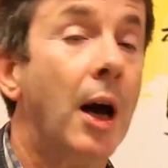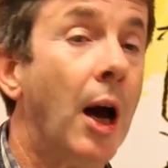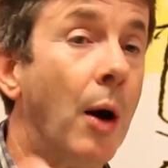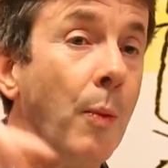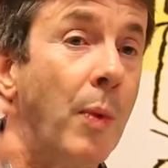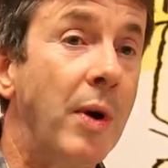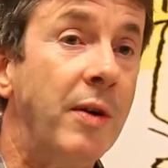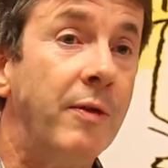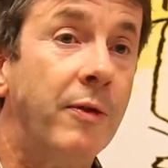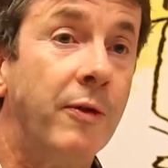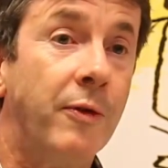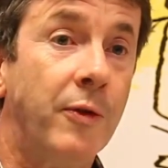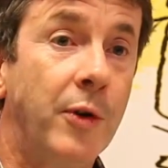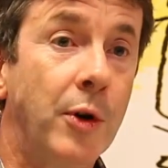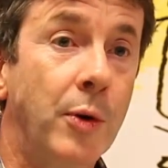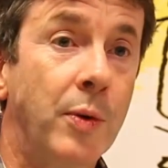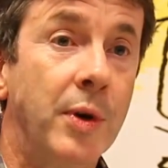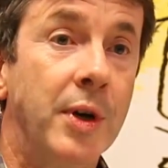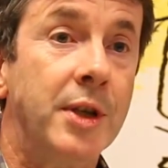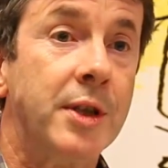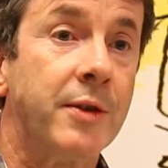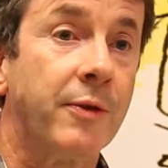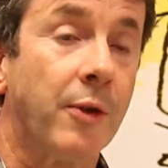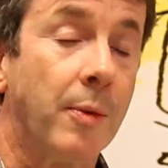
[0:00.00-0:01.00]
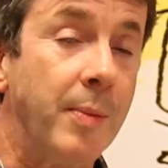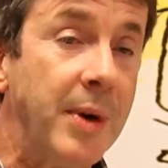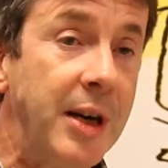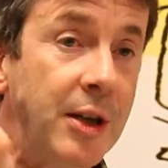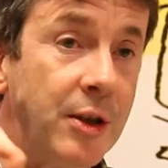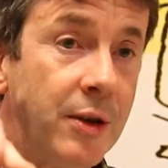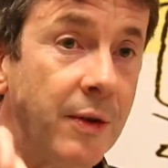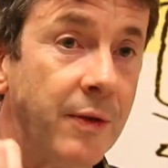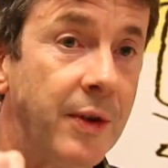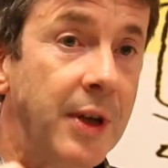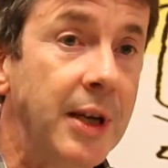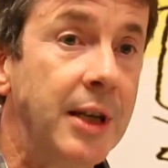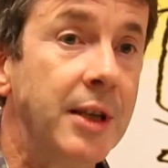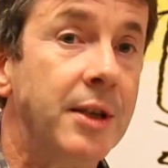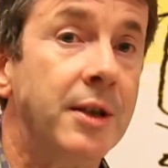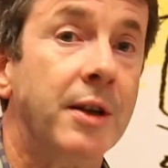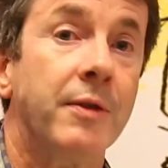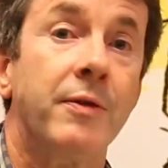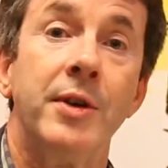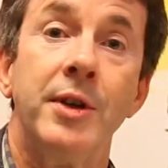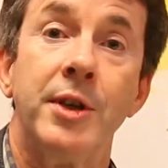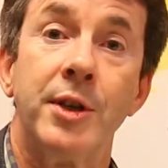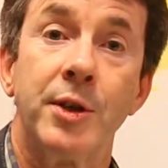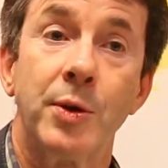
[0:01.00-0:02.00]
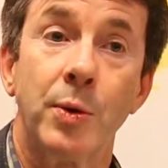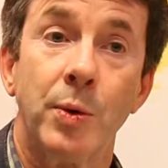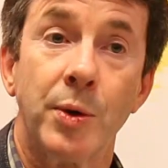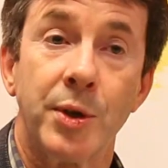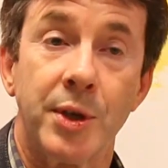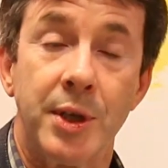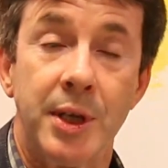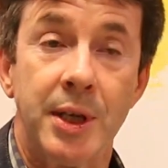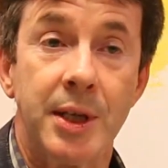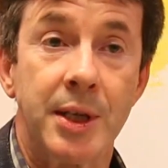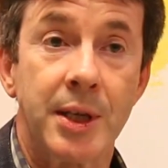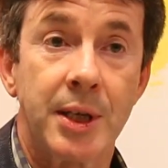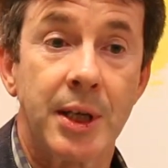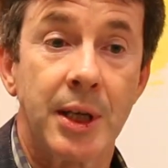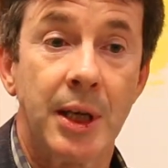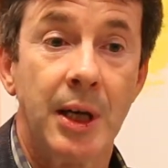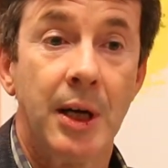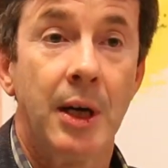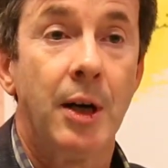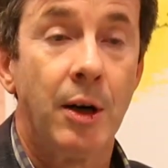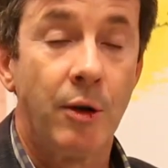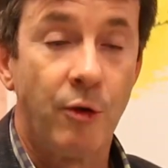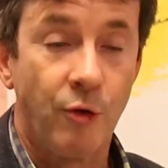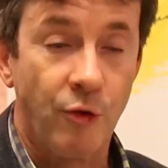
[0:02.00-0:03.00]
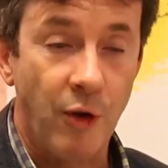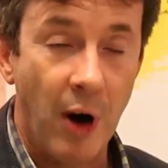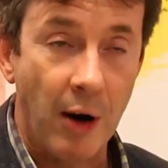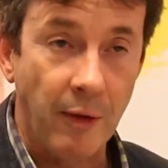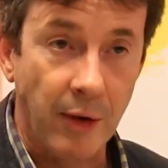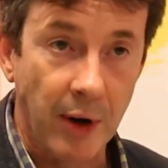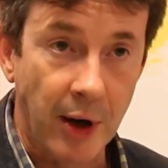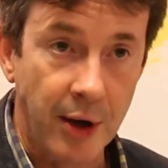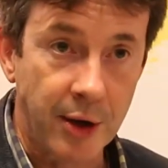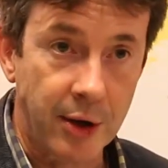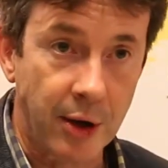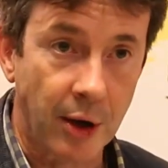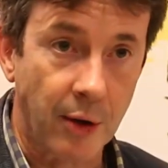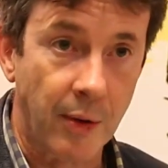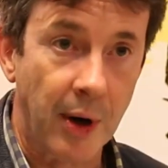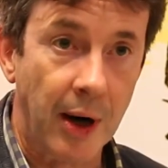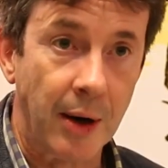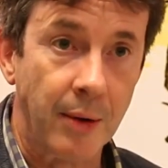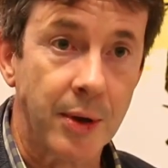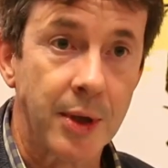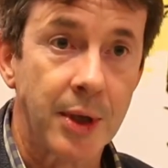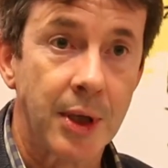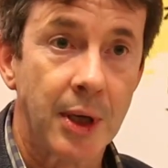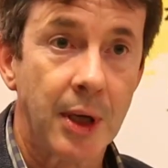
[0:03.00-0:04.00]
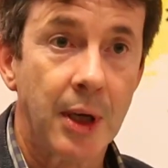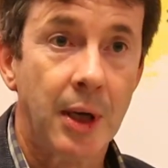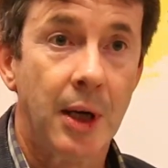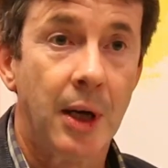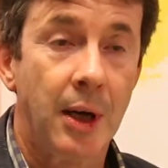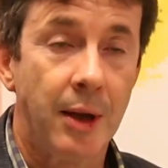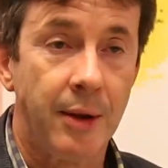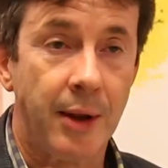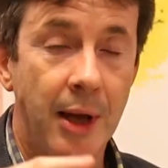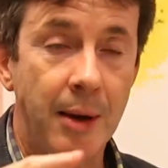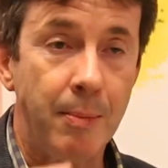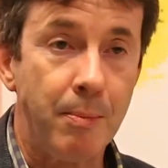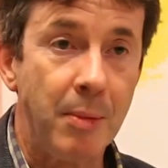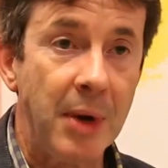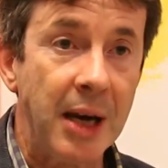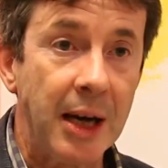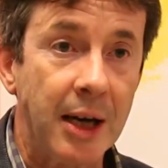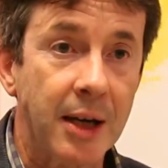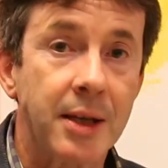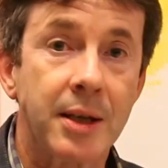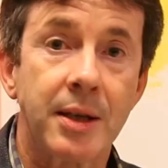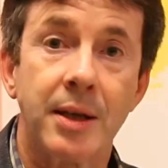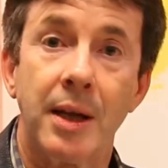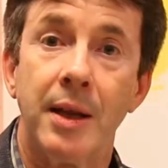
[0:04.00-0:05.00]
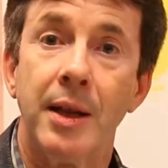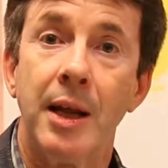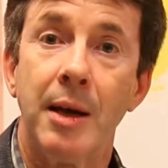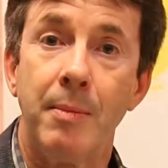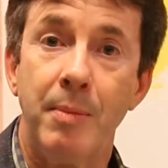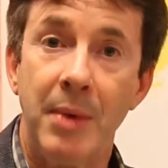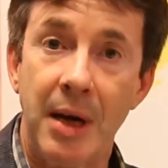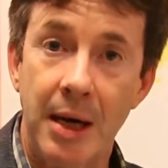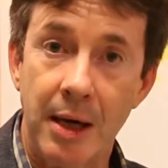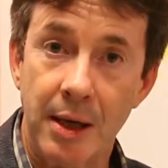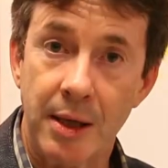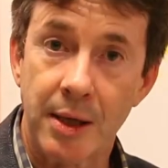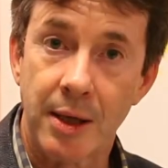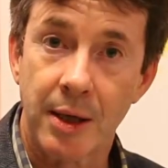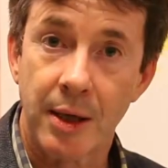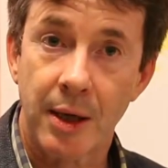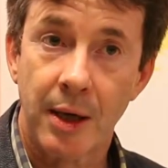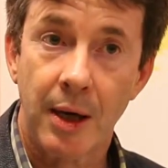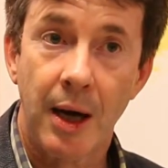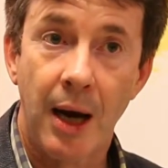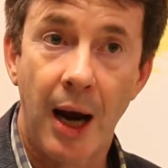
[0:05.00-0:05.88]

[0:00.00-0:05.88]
When fluids from each of these different sources travel underground, they mix and they meet,